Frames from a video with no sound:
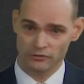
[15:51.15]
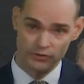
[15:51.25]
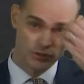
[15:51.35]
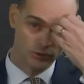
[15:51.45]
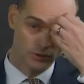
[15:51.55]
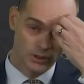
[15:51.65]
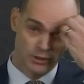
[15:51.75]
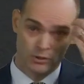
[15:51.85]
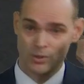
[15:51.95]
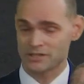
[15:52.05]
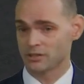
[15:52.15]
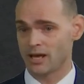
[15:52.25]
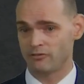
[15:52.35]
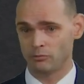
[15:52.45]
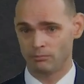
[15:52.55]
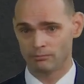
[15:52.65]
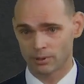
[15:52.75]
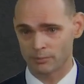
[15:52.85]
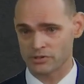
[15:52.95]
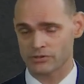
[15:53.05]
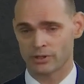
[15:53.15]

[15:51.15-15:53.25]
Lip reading: official who has a lawful purpose,